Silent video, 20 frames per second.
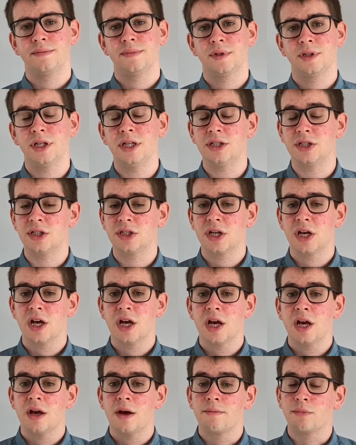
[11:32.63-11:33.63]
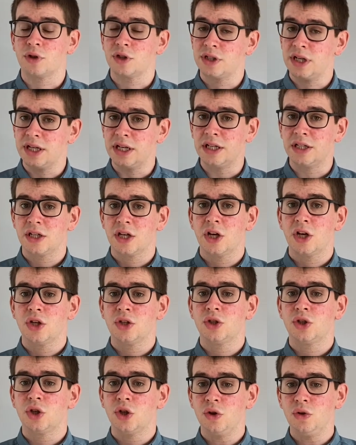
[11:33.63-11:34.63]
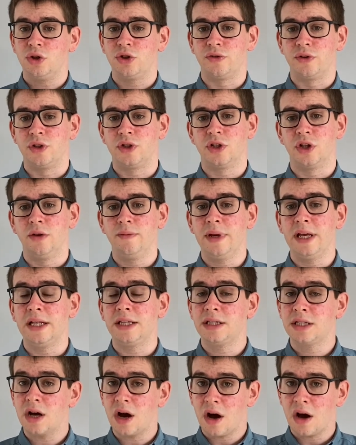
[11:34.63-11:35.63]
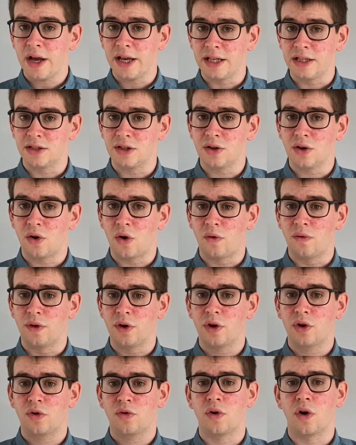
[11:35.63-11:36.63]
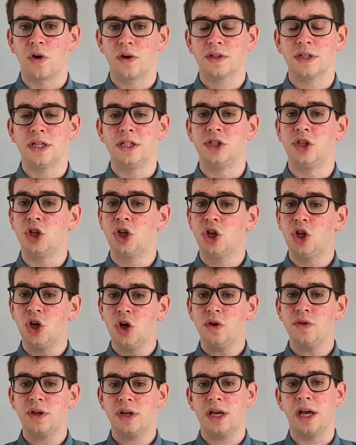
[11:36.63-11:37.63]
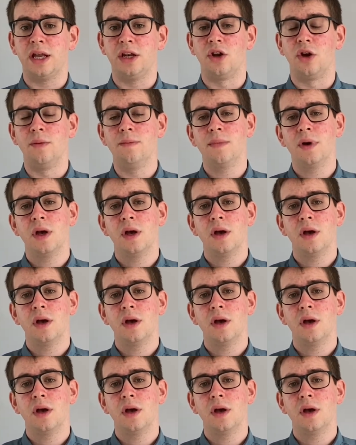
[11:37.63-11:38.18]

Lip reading: Jesus proceeded to Jerusalem. He died on the cross. He secured the kingdom.